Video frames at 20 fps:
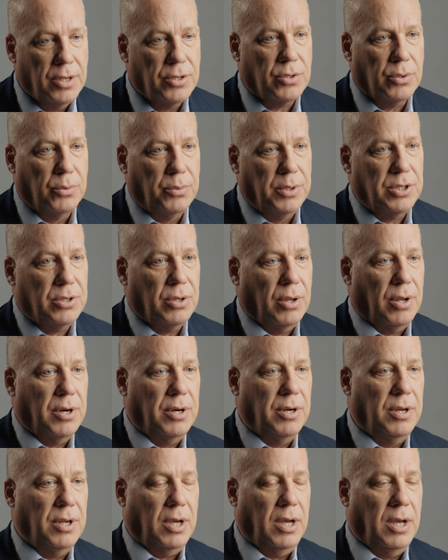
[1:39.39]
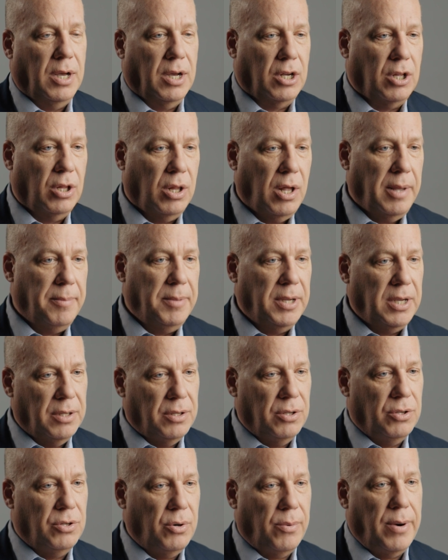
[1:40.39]
So we started climbing
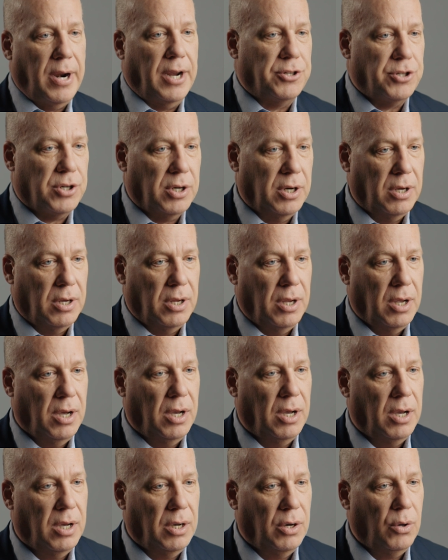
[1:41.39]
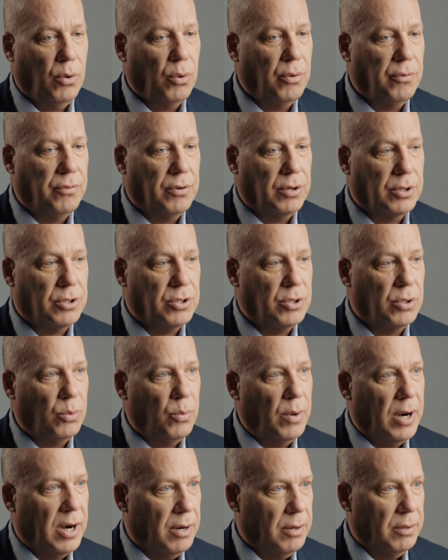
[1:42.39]
in the direction over
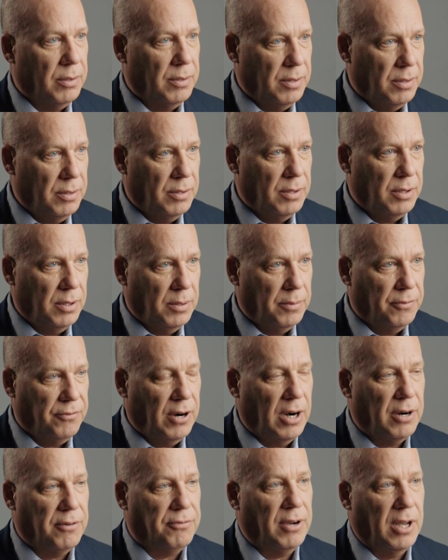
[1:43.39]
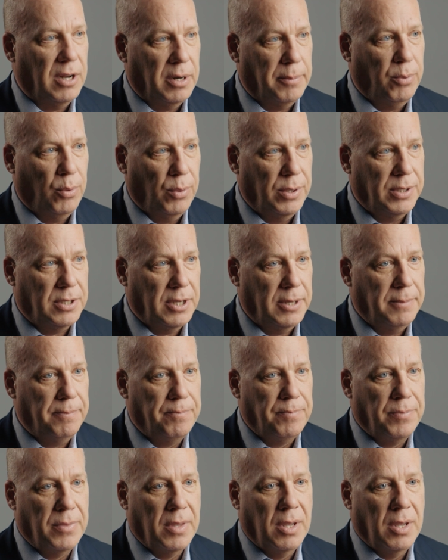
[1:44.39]
to where the firefighter pointed.